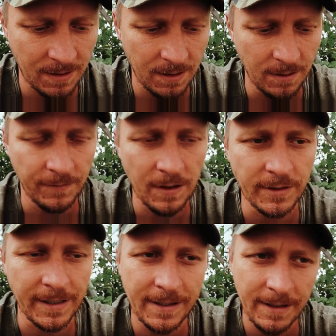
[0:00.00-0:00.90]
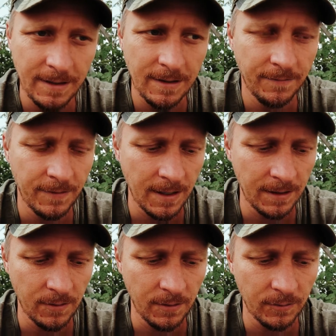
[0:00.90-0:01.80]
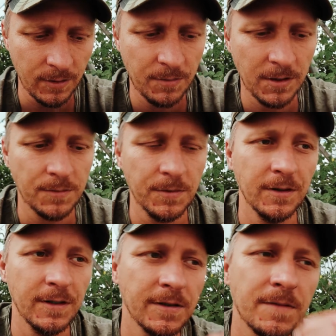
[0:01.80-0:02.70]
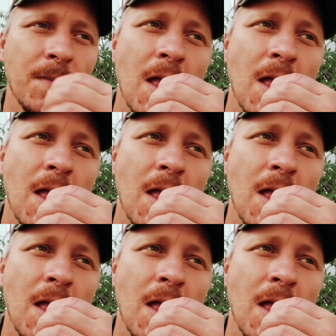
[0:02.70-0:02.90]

If I was a kid, if I had no other responsibilities,